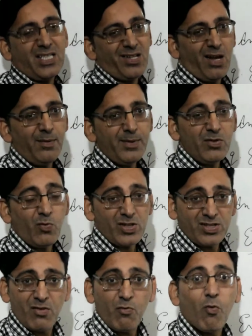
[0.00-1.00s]
and Solomon
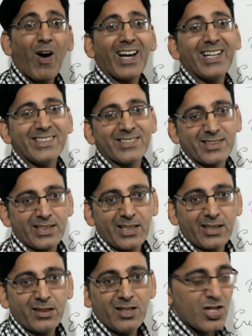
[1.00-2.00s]
was a wise
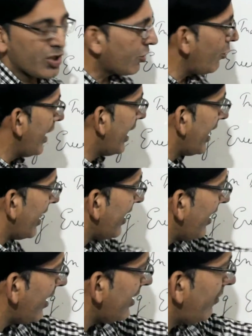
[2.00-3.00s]
king. So
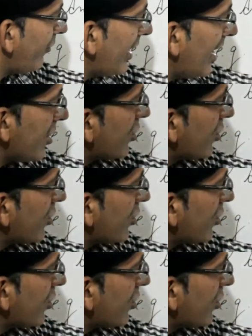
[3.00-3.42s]
here we